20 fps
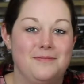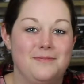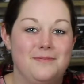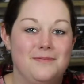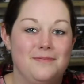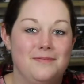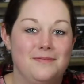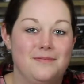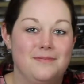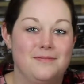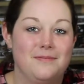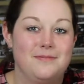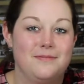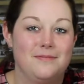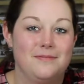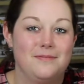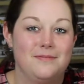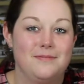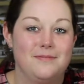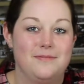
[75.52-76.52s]

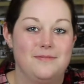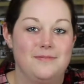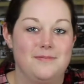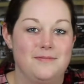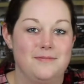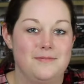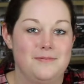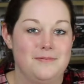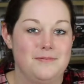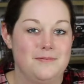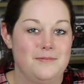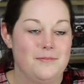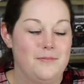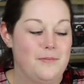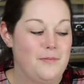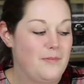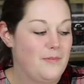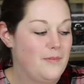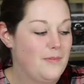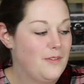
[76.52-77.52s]

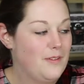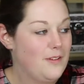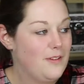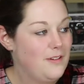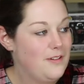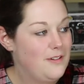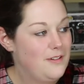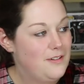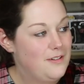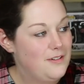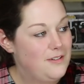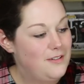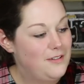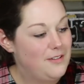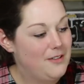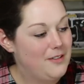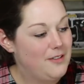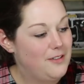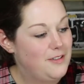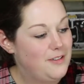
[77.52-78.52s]

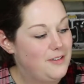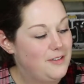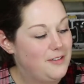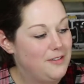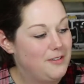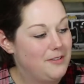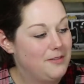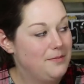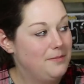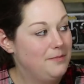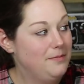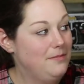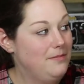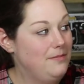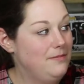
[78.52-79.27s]
(silent)